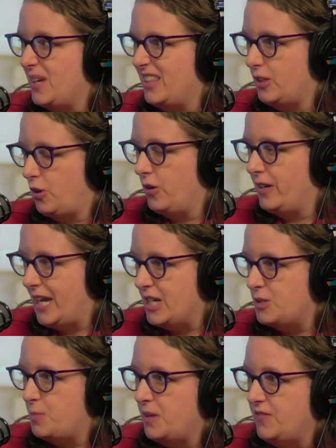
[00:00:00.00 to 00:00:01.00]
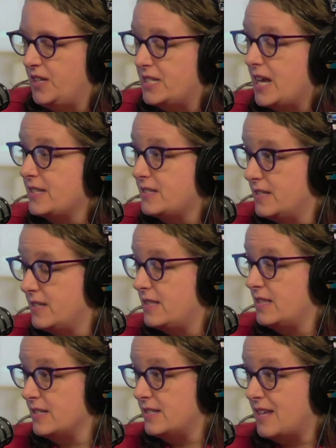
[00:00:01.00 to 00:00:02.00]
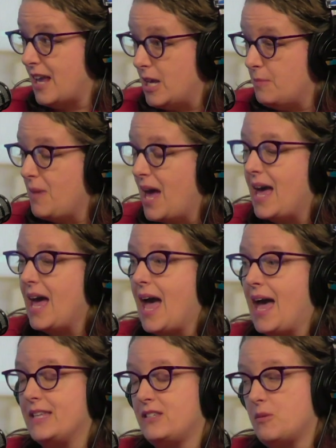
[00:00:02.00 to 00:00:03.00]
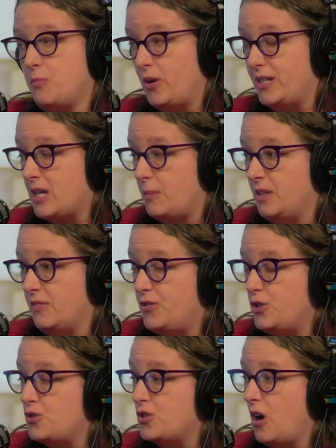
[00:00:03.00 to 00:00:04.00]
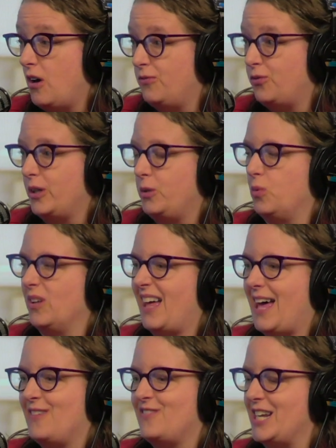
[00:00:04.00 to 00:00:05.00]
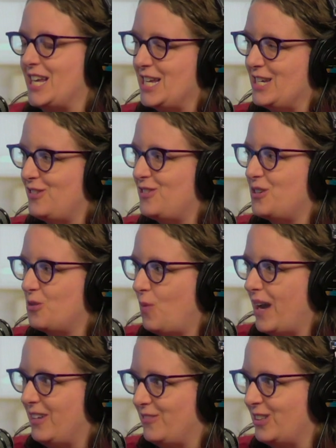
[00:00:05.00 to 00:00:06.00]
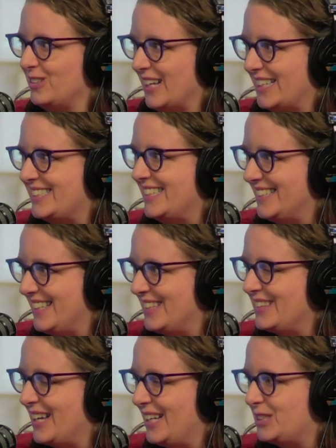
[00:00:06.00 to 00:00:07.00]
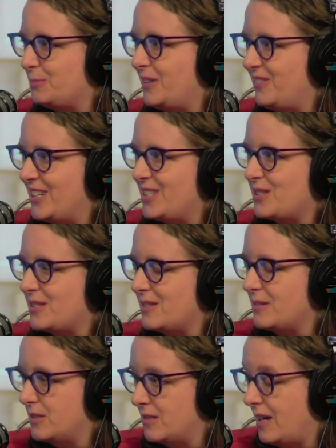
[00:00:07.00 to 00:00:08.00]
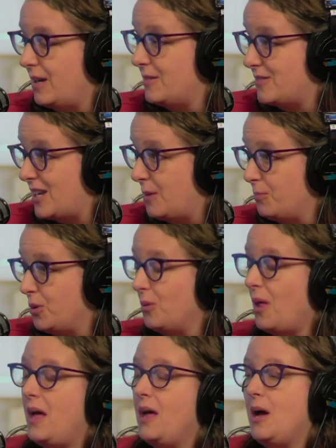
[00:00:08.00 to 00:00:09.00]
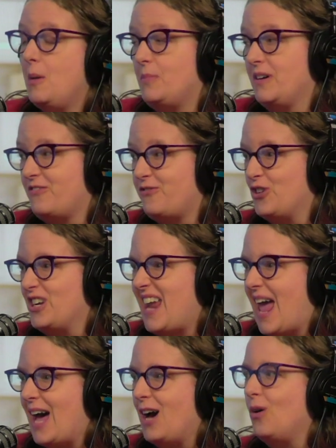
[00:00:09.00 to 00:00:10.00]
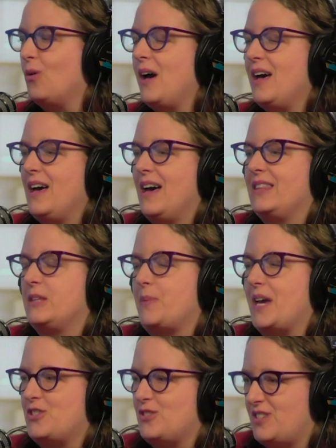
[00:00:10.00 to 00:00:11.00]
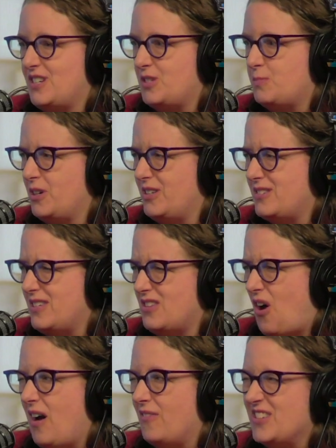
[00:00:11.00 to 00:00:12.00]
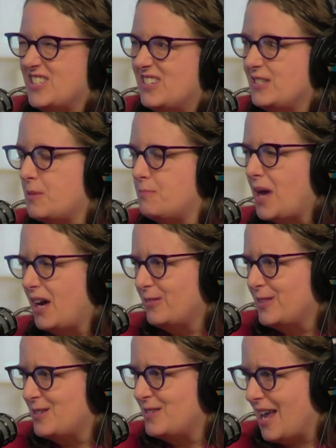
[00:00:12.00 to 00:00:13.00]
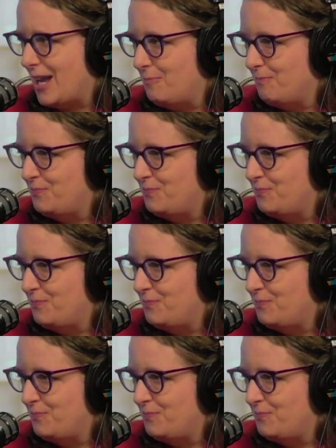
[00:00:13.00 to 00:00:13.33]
and the current hpv test is the same mm-hmm. at some point in time in the future hopefully we'll have an easier way of collecting the hpv uh, mm-hmm. sample mm-hmm. but for now the patient's experience in the office is about the same